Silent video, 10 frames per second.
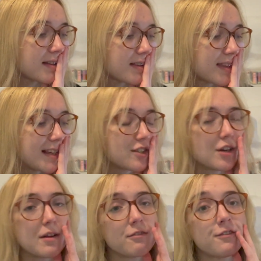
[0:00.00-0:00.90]
things
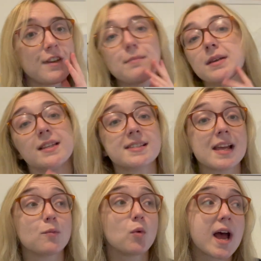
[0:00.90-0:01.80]
don't fit me the
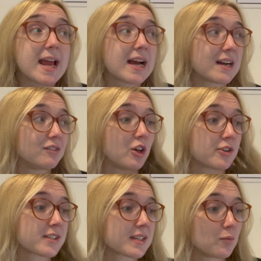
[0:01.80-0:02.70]
same way. I've
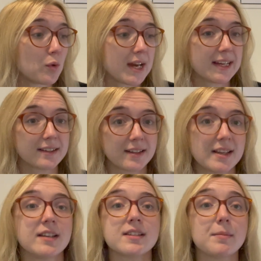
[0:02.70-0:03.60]
lost some weight
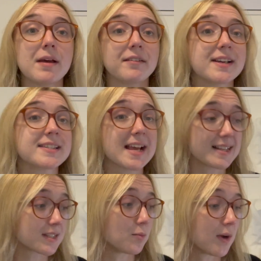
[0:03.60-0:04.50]
in some areas,
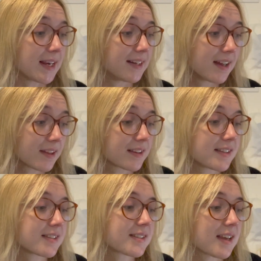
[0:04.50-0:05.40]
gained some weight in
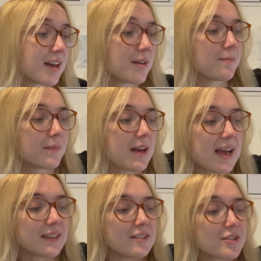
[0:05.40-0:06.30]
others. Um,
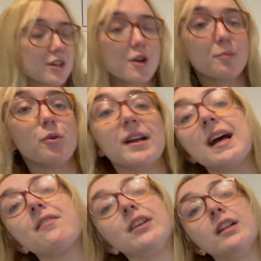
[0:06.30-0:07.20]
and there's no point
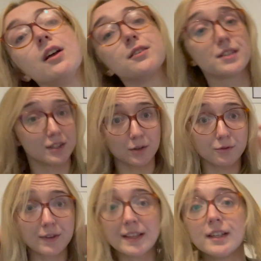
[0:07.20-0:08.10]
having clothes that don't
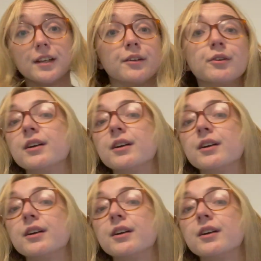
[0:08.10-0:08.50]
fit you